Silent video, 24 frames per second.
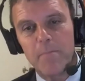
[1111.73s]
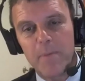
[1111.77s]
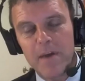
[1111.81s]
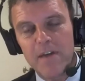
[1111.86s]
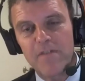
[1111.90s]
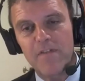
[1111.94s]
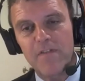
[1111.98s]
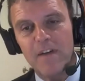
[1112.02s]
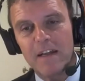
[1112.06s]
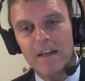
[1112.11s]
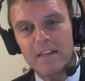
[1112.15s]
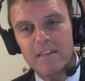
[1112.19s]

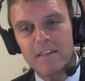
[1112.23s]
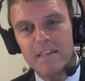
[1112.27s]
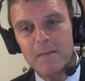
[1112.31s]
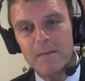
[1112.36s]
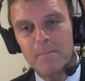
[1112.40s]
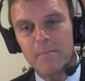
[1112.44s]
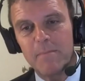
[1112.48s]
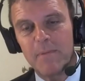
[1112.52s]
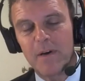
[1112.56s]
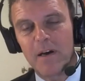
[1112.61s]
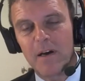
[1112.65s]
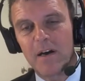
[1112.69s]
beef, and
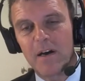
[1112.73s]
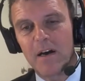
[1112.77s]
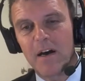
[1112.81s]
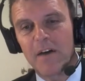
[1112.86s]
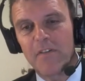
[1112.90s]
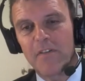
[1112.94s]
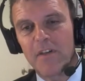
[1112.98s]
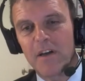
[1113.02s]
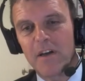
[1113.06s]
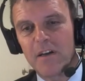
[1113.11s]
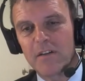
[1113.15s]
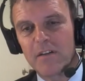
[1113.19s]
timber,
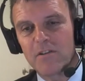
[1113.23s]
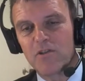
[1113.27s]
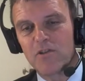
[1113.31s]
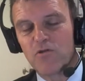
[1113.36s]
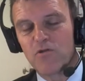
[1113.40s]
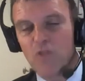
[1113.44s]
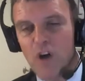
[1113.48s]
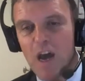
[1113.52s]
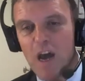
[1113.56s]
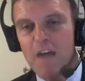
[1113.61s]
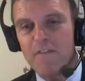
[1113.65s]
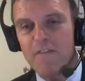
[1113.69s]
are the
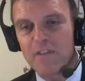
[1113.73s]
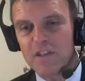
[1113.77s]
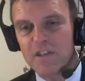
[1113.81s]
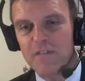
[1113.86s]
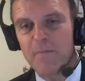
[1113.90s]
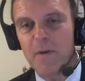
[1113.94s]
drivers